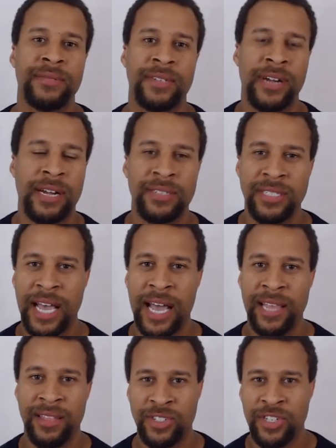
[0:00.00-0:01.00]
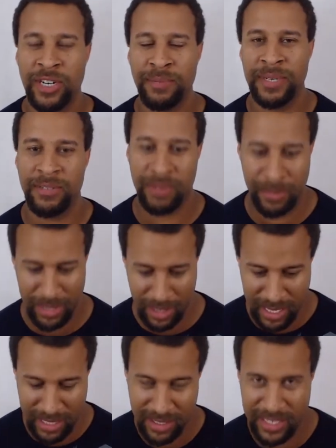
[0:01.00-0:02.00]
They're outside, they're chirping, they're rubbing their
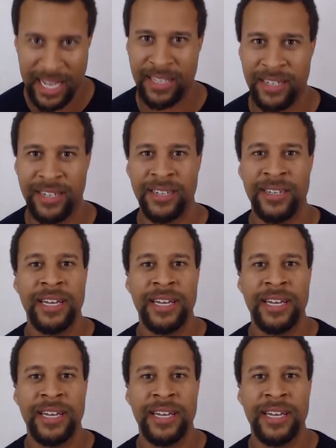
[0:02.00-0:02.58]
legs together,